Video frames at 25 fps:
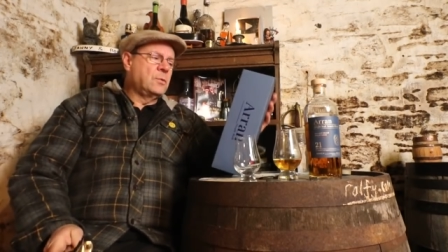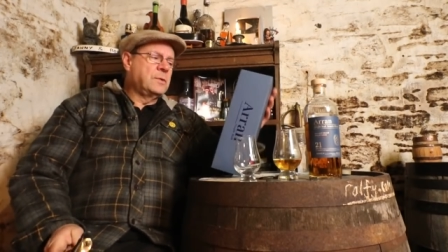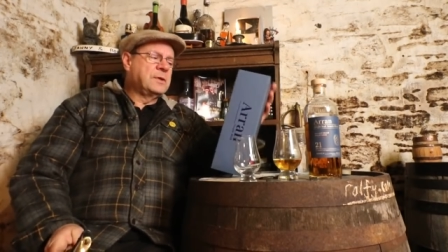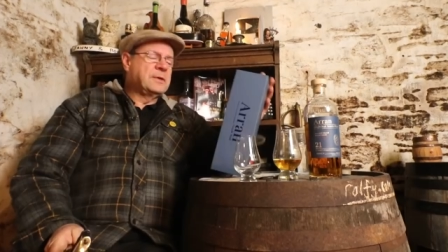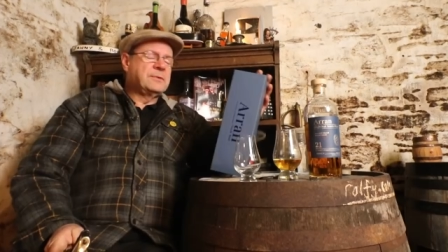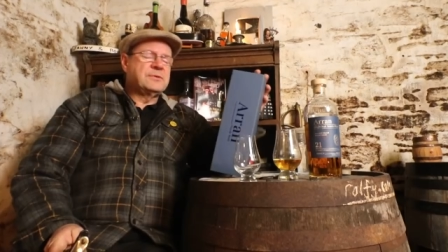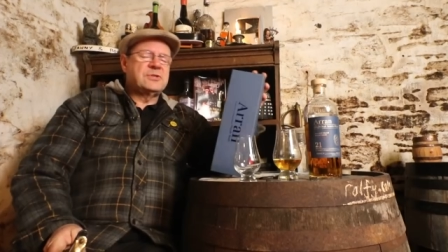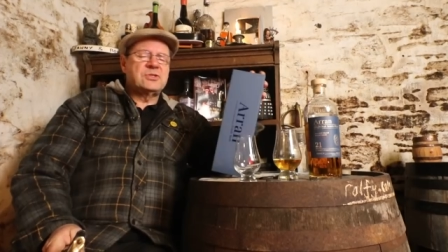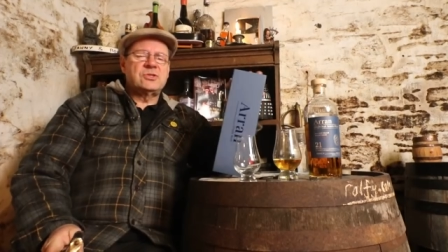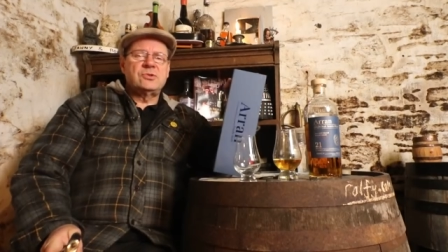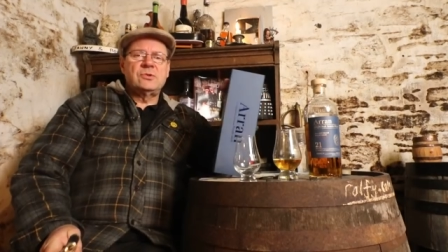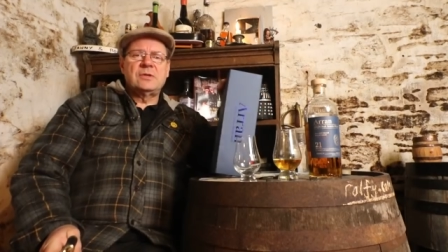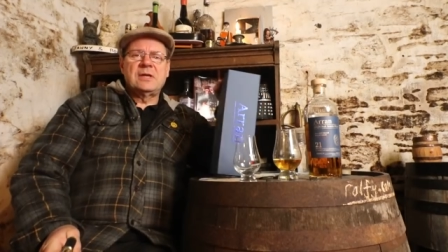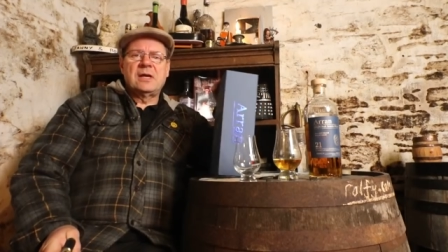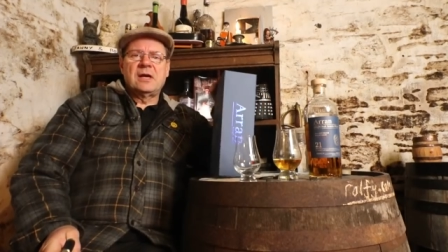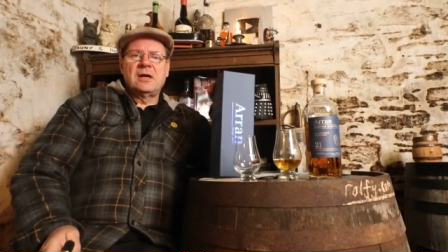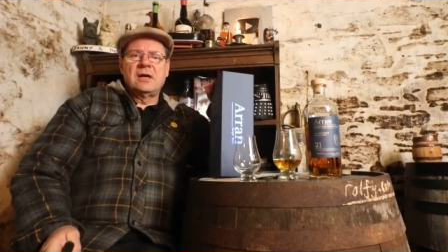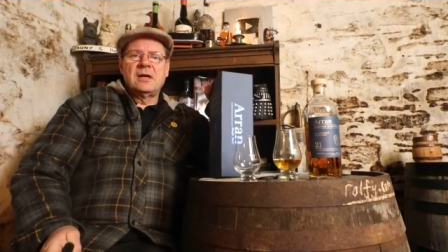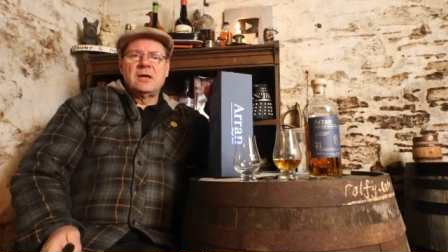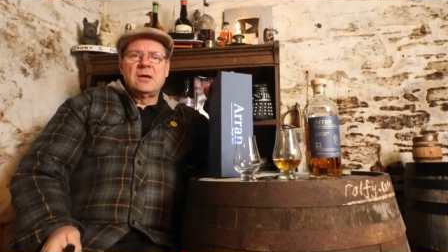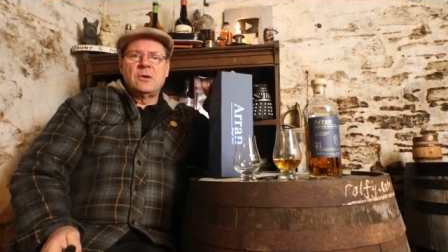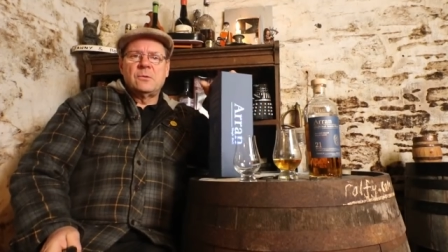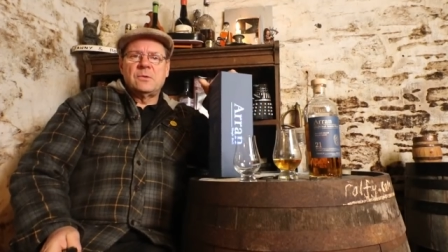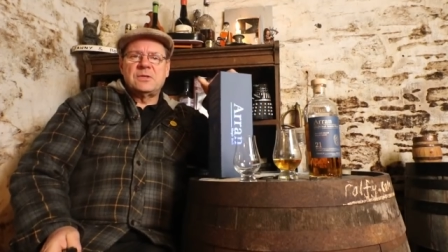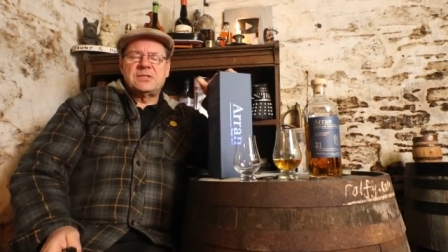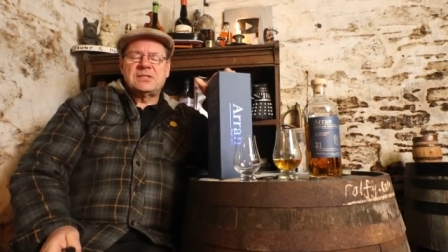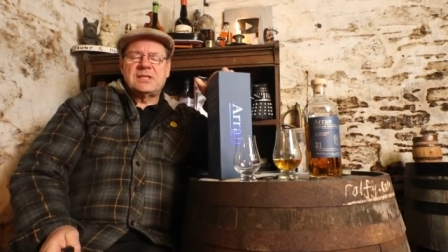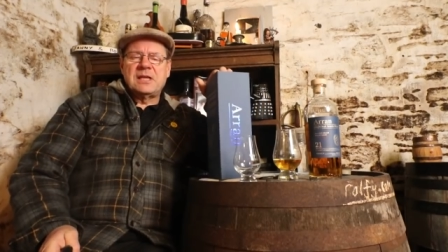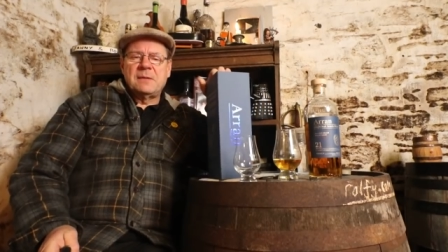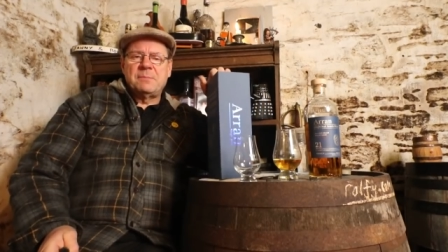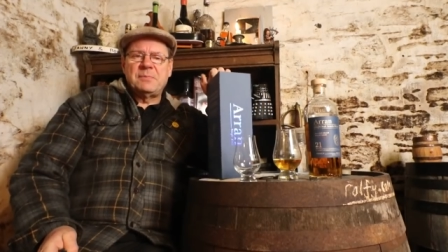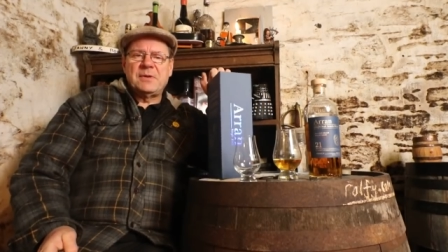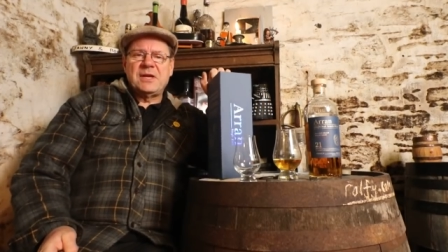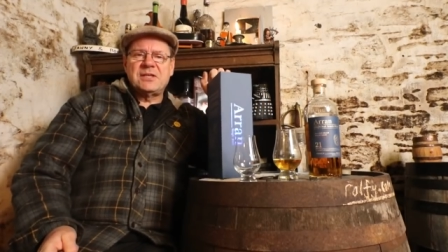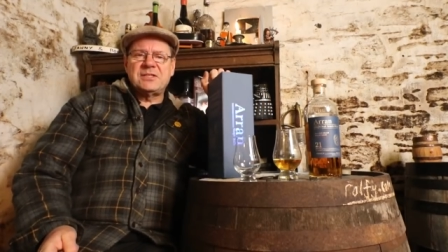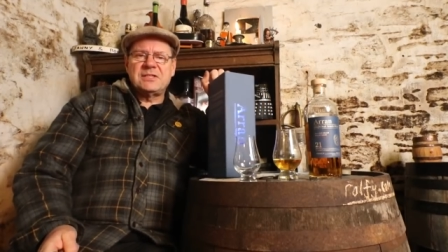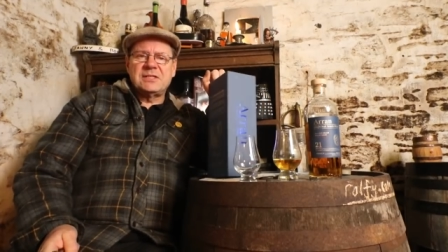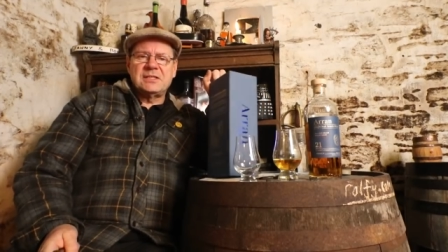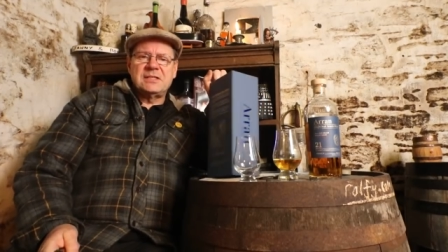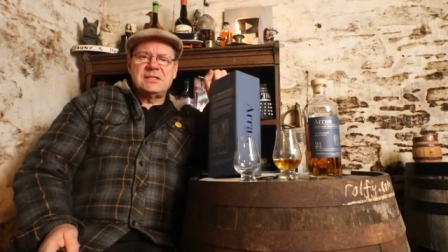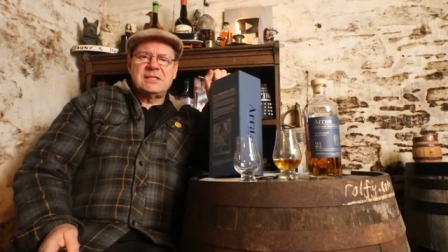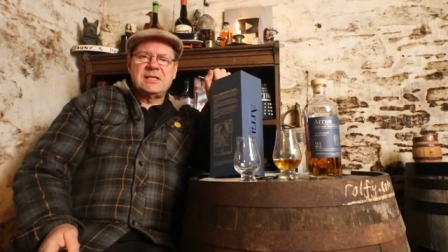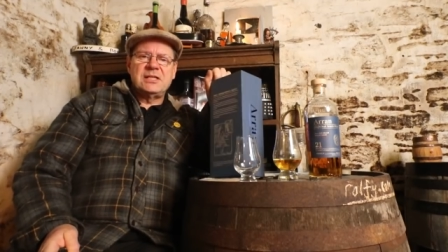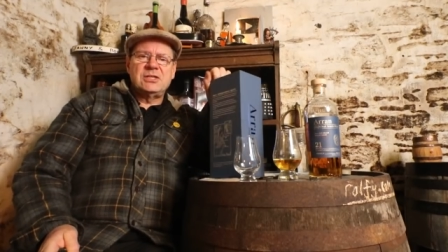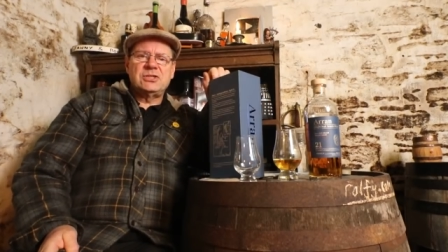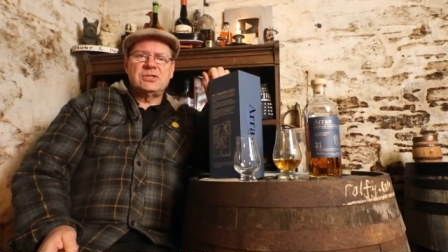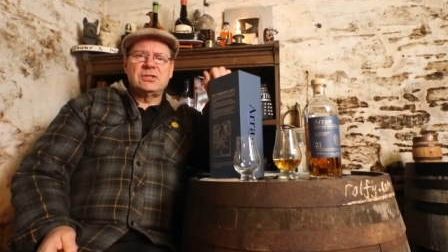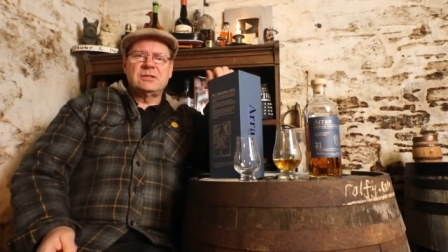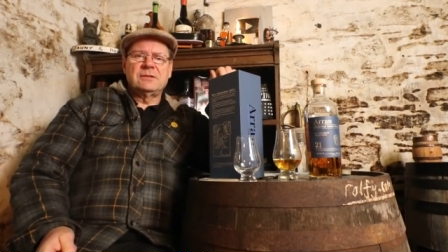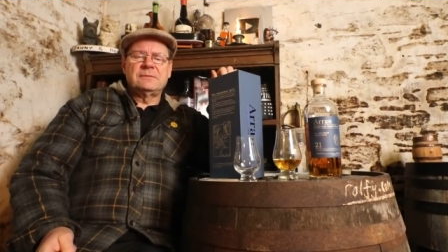when I was doing a whisky
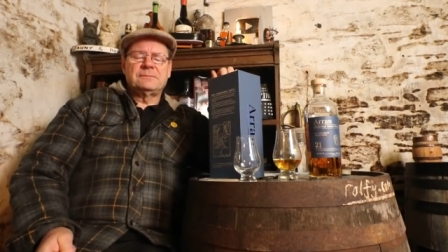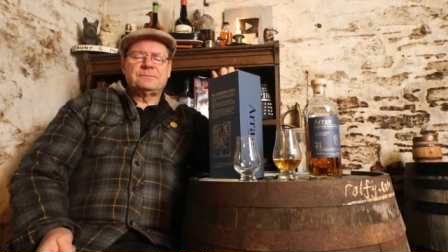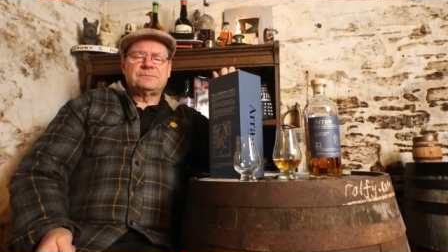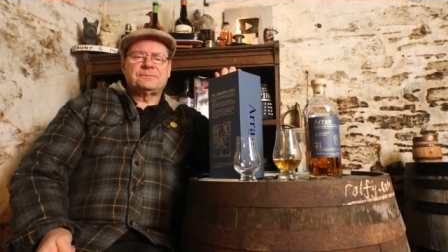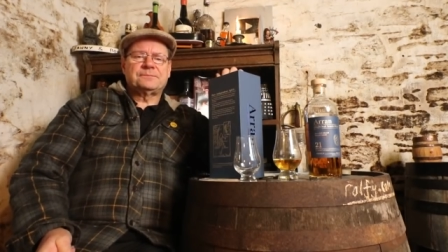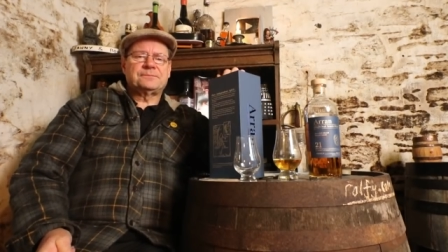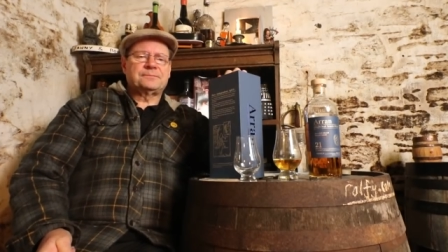presentation